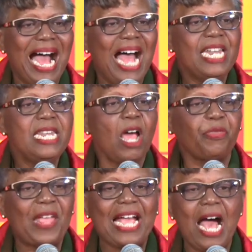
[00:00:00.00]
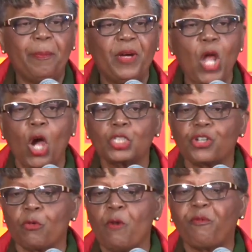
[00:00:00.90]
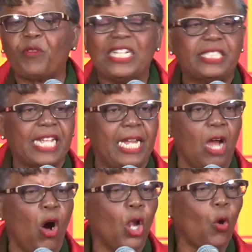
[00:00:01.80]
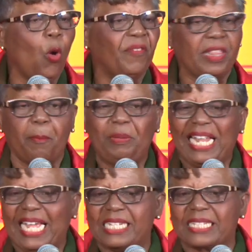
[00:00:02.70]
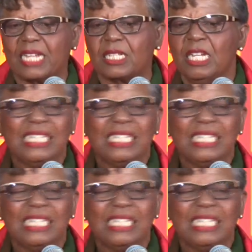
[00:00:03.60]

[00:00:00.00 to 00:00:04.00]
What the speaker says: and nothing happened, our children fighting all over the place and